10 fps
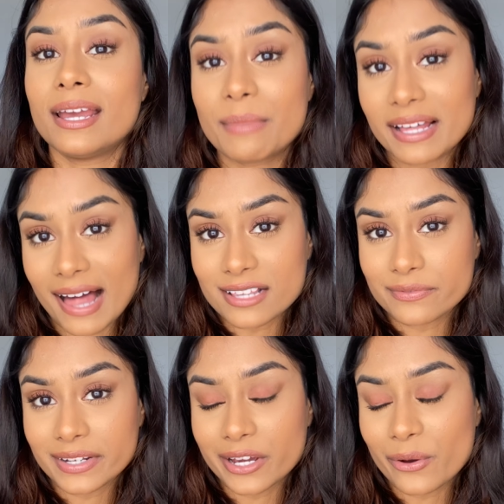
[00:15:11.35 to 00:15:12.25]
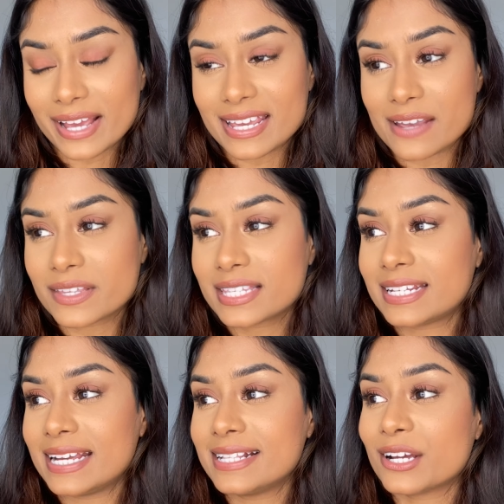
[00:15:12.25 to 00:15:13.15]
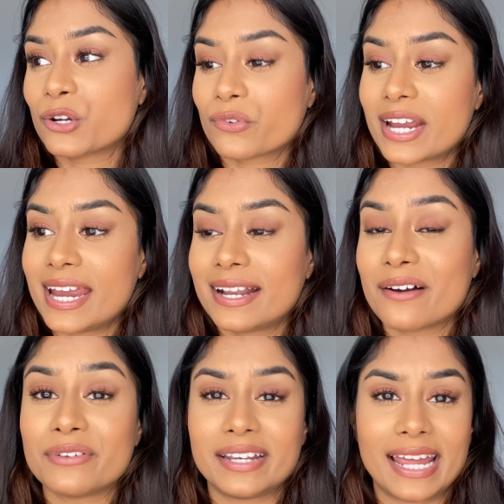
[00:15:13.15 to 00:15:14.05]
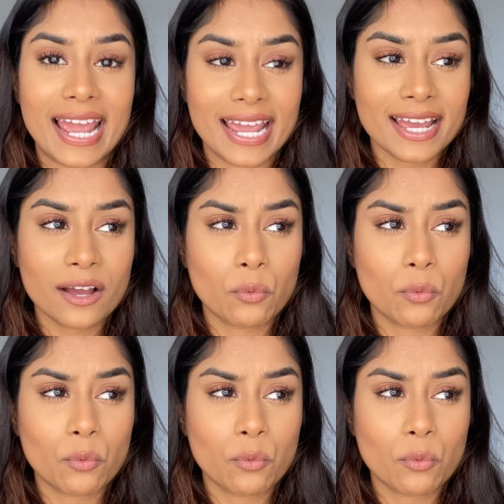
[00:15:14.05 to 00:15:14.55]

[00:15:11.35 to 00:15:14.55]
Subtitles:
In my last video, I gave this tint a grade of an A.